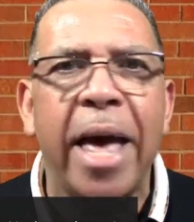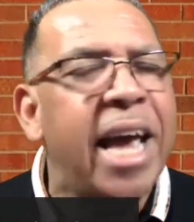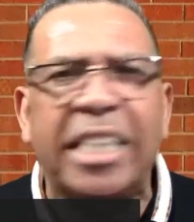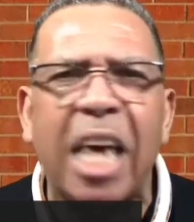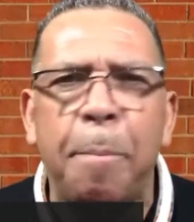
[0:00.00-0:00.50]

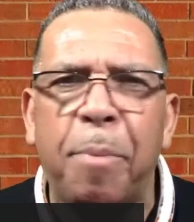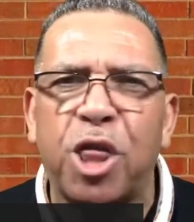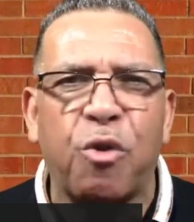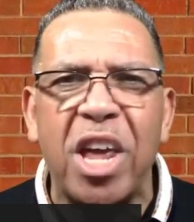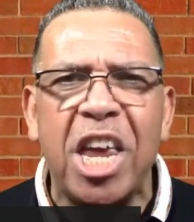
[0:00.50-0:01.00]
He said,
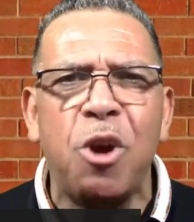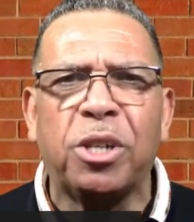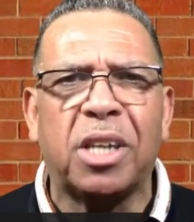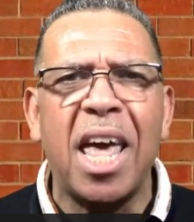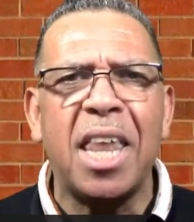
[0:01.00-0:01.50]
But three
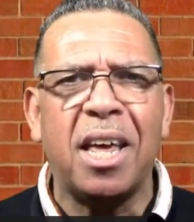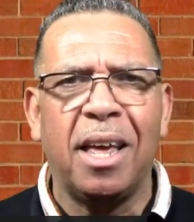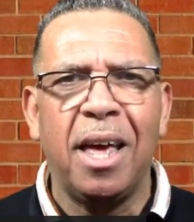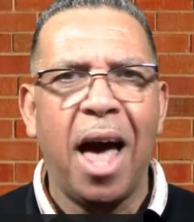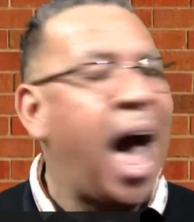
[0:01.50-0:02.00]
years later,
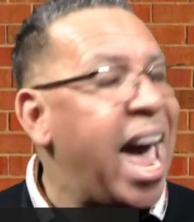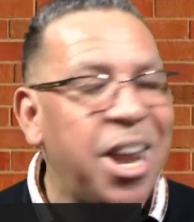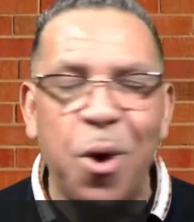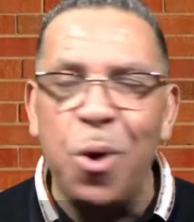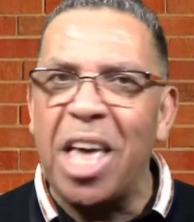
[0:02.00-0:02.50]
I
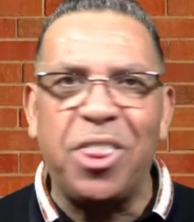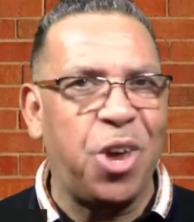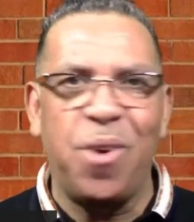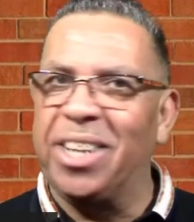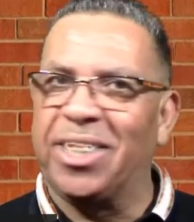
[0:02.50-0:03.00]
know that
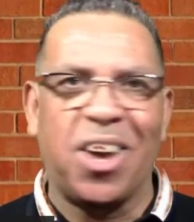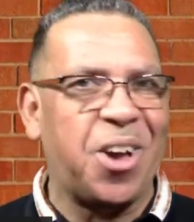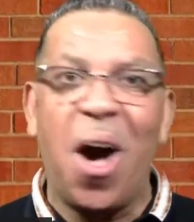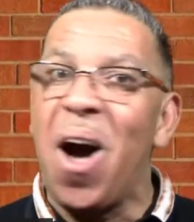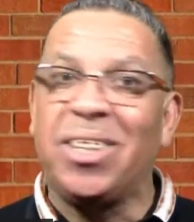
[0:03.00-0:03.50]
there is a
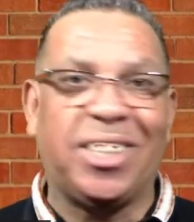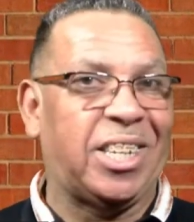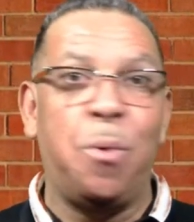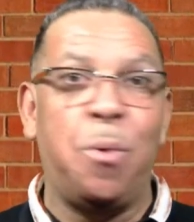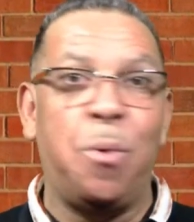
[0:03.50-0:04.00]
God
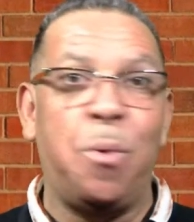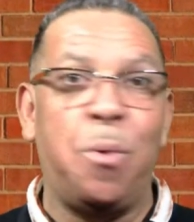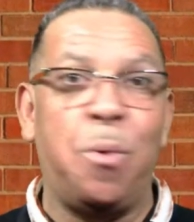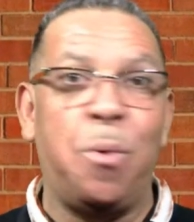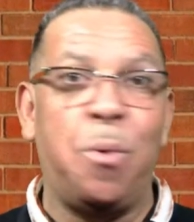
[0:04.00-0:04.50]
somewhere
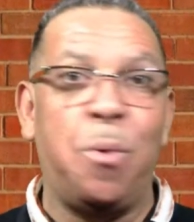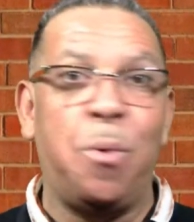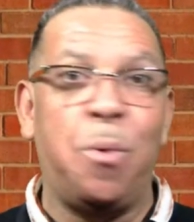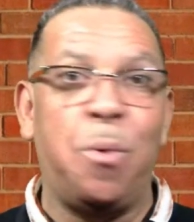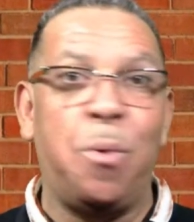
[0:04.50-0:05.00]

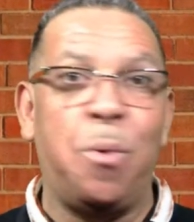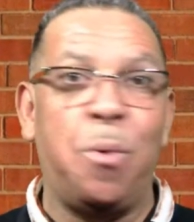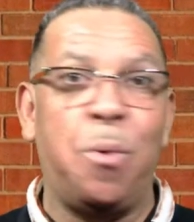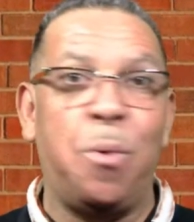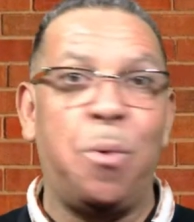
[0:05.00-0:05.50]
because there is
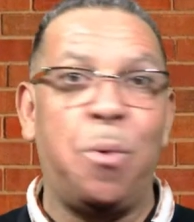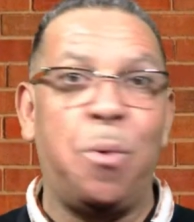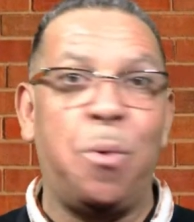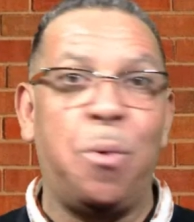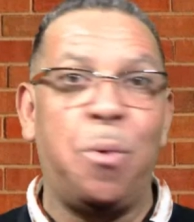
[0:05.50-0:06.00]
power
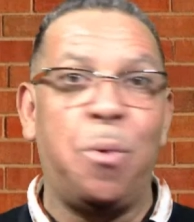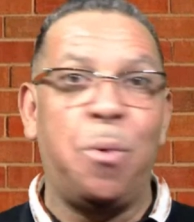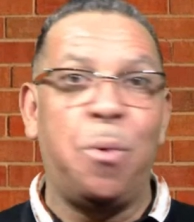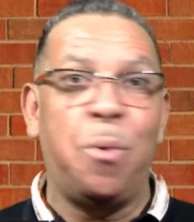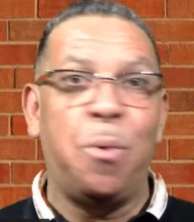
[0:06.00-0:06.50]

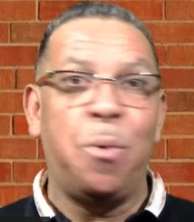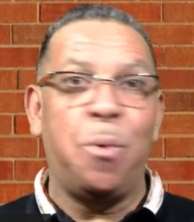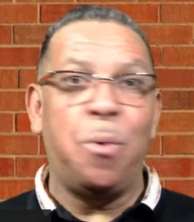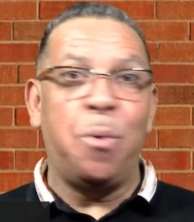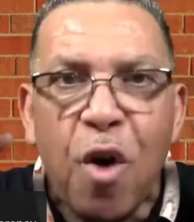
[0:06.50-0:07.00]
available
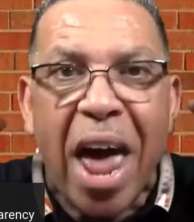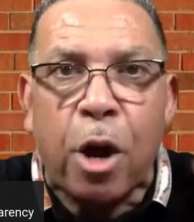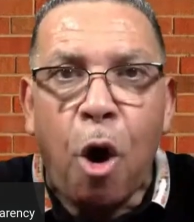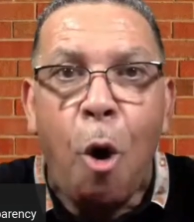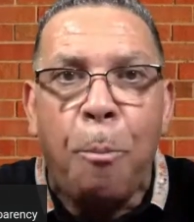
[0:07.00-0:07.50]
to crack
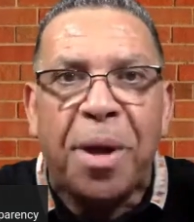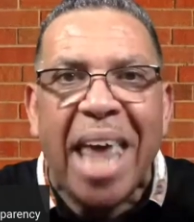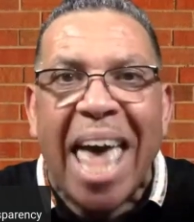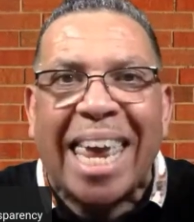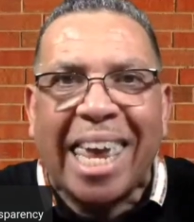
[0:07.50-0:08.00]
open
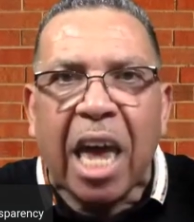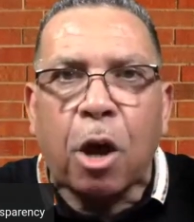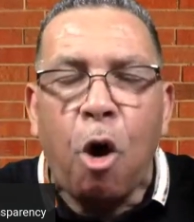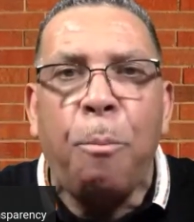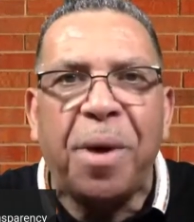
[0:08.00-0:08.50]
and kick
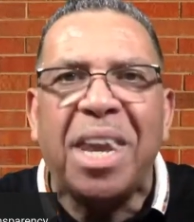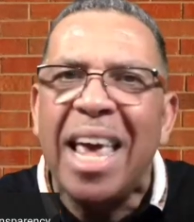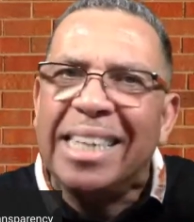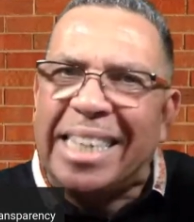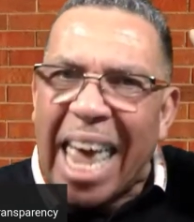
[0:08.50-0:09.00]
open
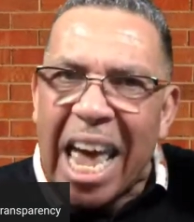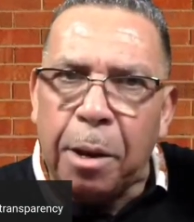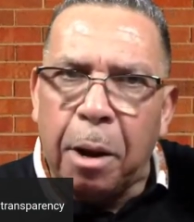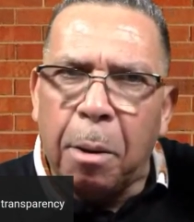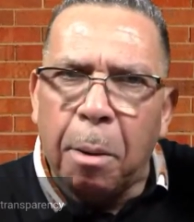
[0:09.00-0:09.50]

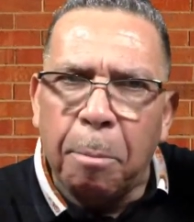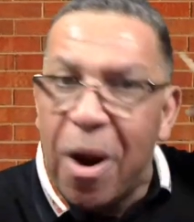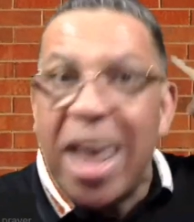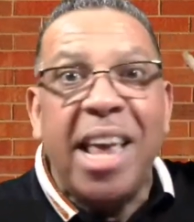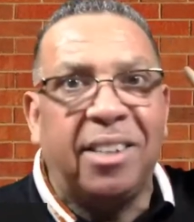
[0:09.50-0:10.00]
dead
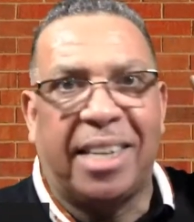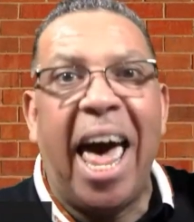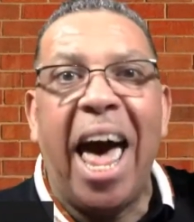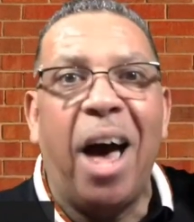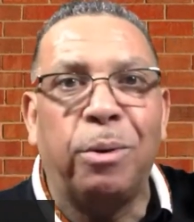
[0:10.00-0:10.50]
brain
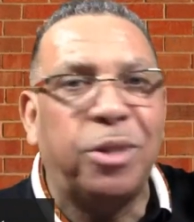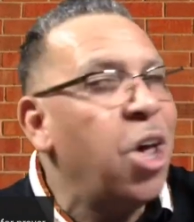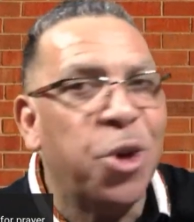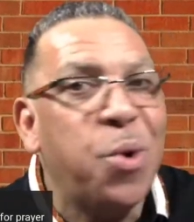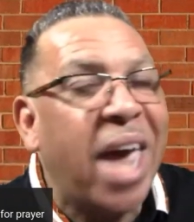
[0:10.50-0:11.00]
cells.
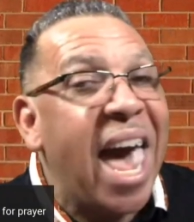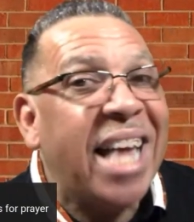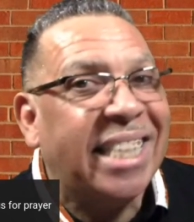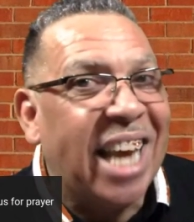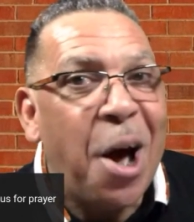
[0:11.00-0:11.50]
You
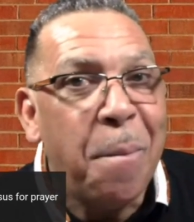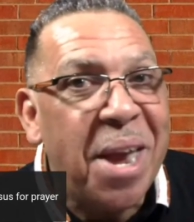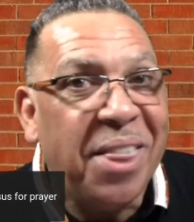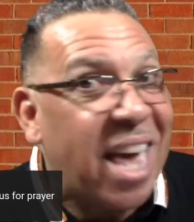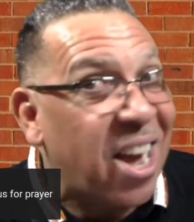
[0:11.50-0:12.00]
can't tell
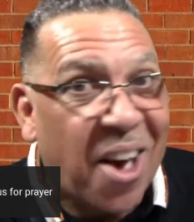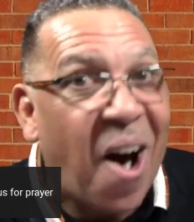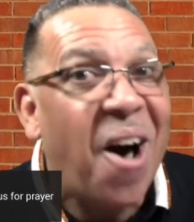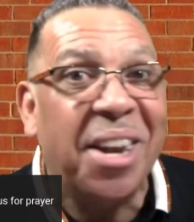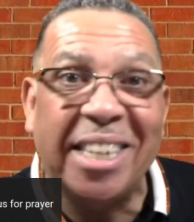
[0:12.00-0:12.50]
me that
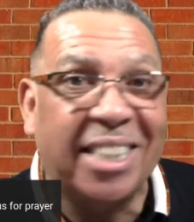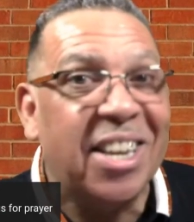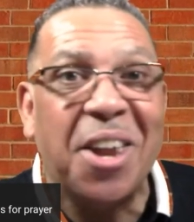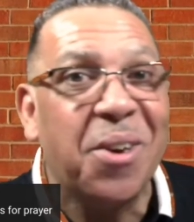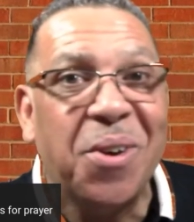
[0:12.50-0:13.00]
God is
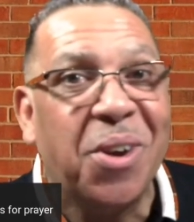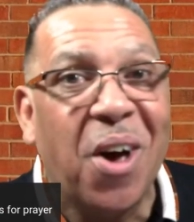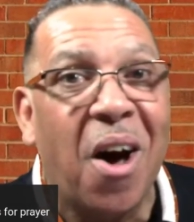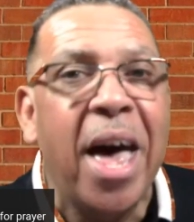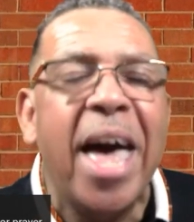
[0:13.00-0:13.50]
not a good
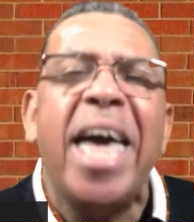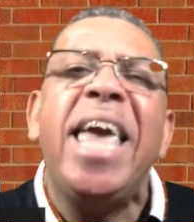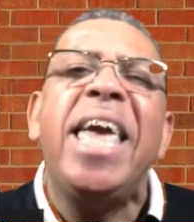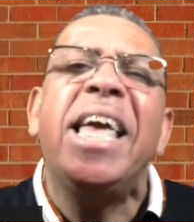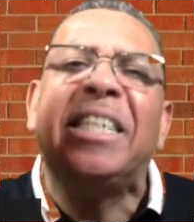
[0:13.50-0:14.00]
God.
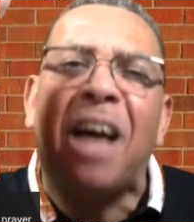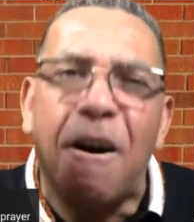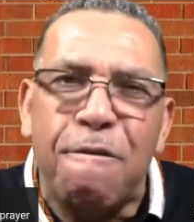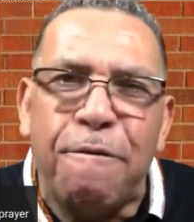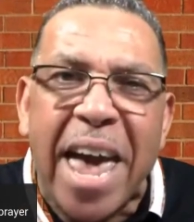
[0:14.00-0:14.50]
He is
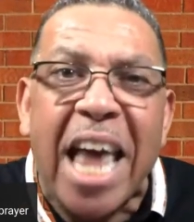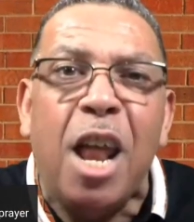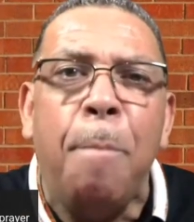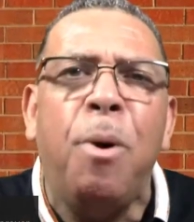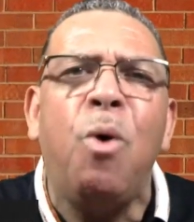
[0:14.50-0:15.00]

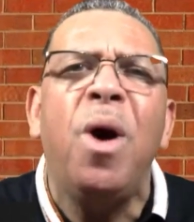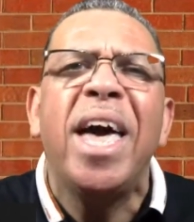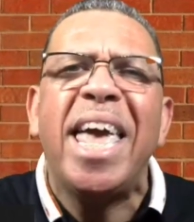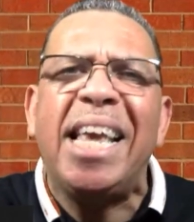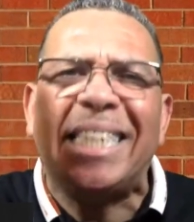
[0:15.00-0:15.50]
available,
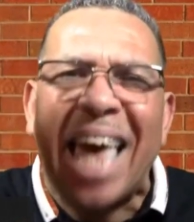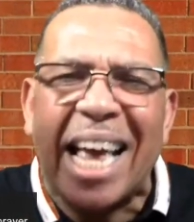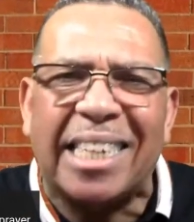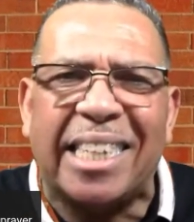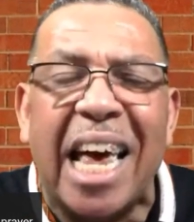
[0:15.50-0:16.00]
He's
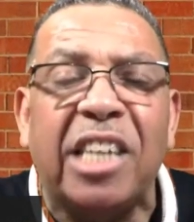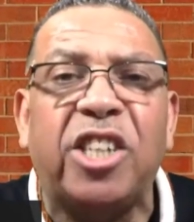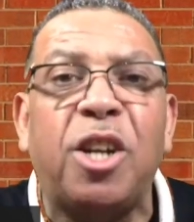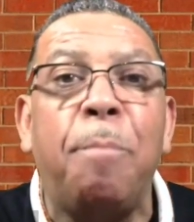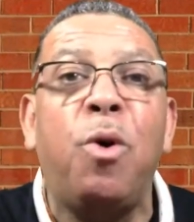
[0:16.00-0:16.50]

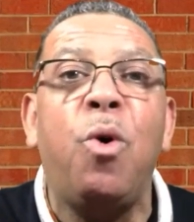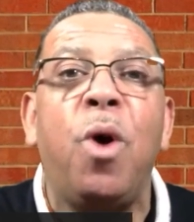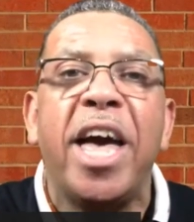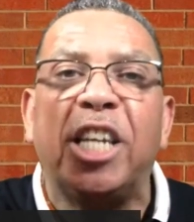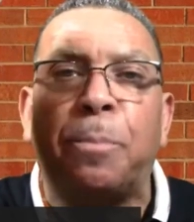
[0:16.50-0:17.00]
accessible,
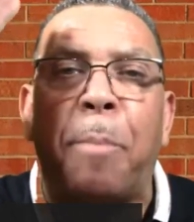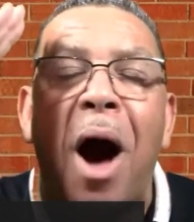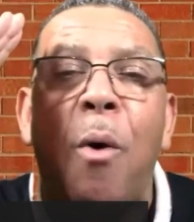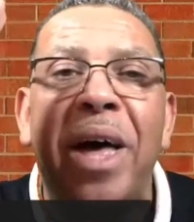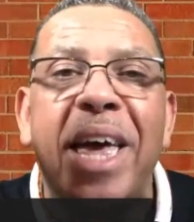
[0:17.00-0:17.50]
His
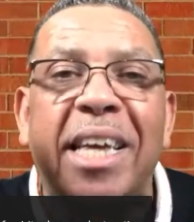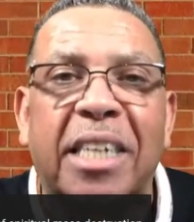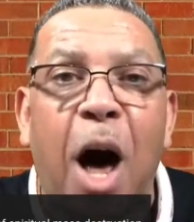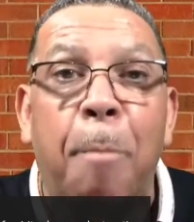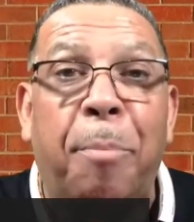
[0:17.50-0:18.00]
power
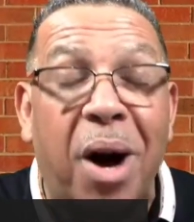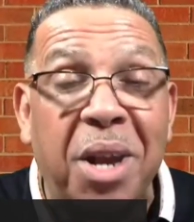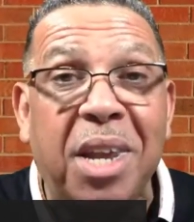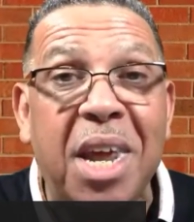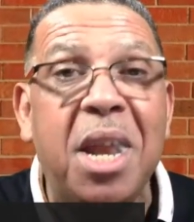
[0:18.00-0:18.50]
is
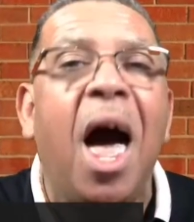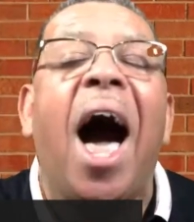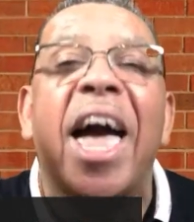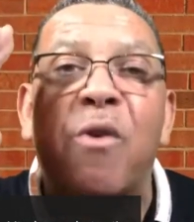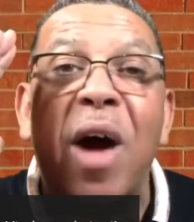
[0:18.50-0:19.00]
abundant.
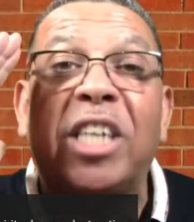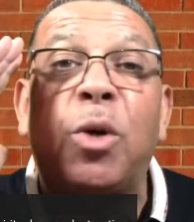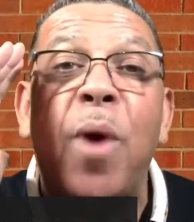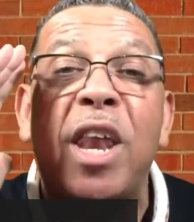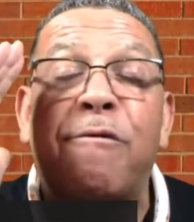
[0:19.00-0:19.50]
I
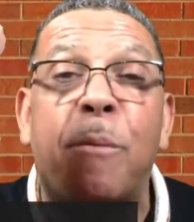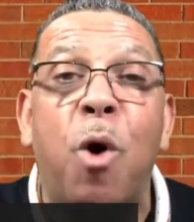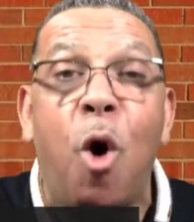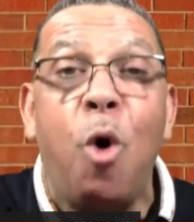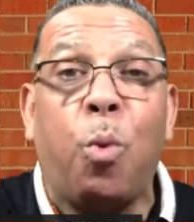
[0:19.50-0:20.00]
graduated from
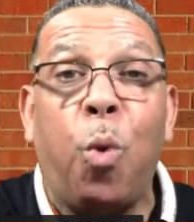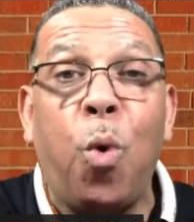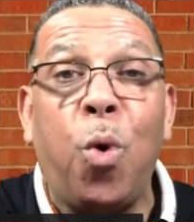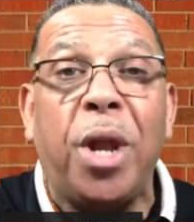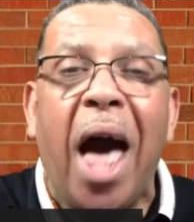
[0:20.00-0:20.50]

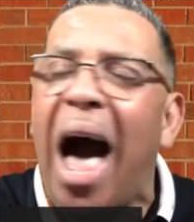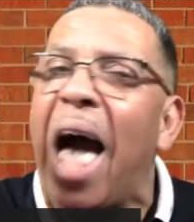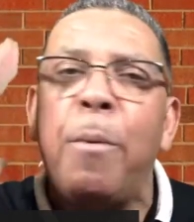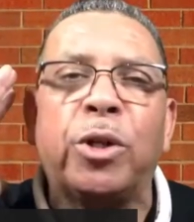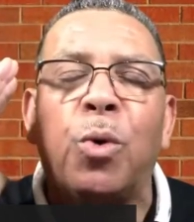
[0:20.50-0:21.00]
Oakwood,
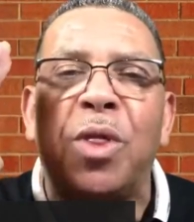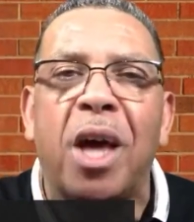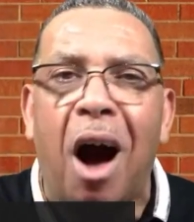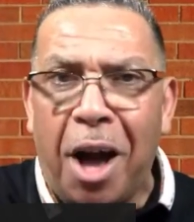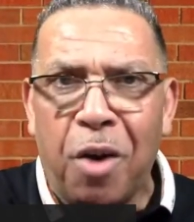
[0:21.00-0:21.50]
I was on
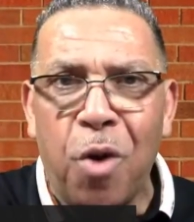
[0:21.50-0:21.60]
the honor